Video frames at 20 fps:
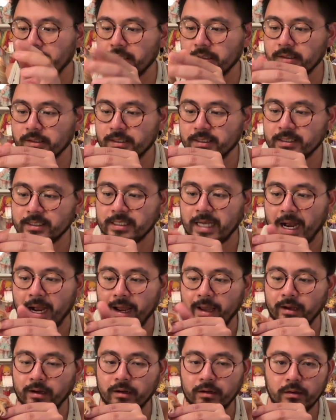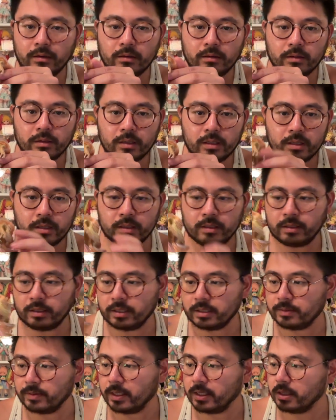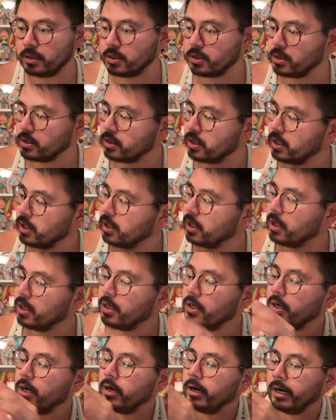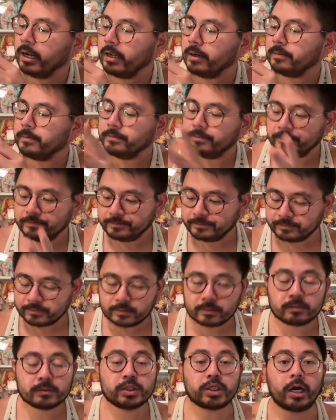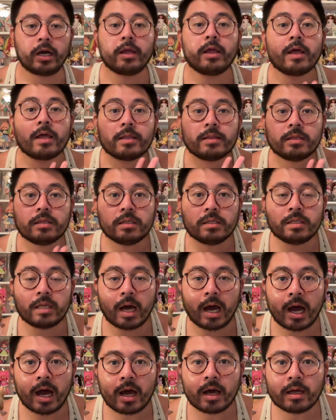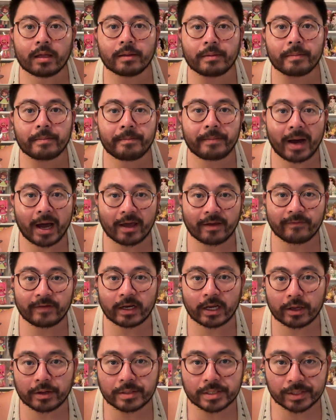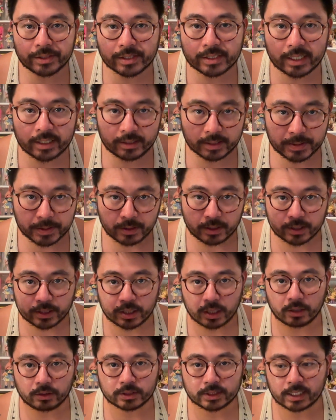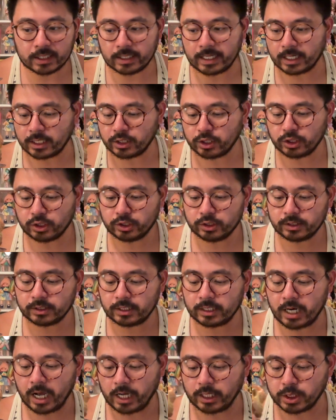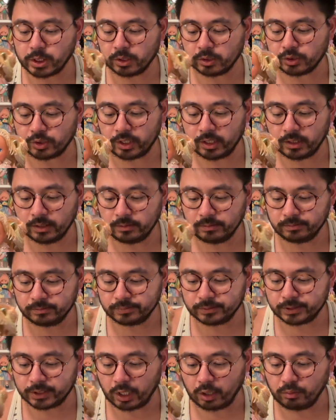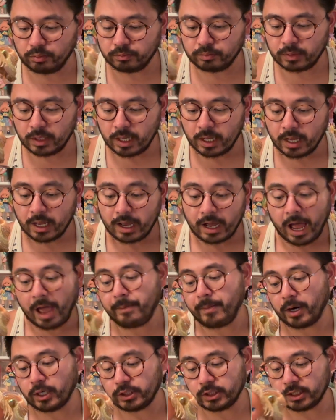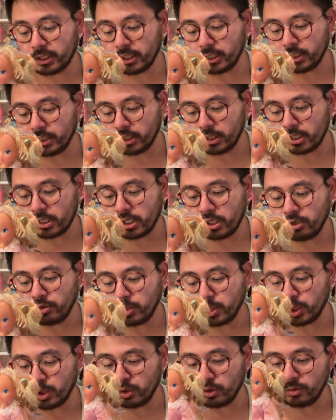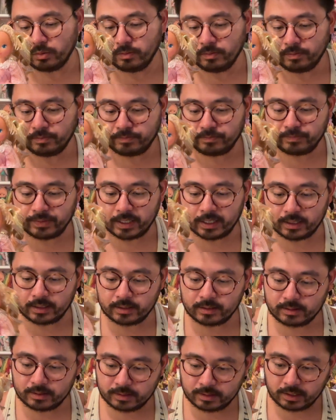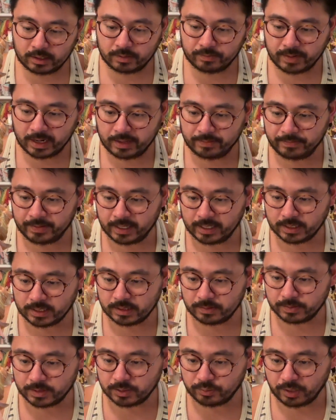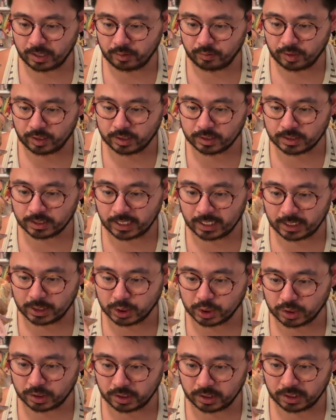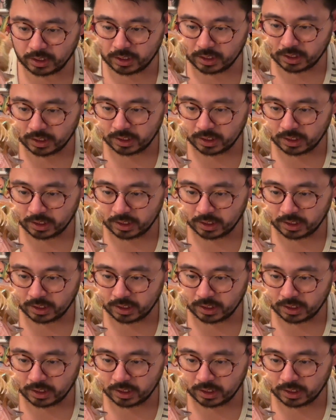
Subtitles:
style this bitch. All right. Sorry. My videos are intended for adult collectors, not children. So I marked it on YouTube, but there might be some swear words occasionally.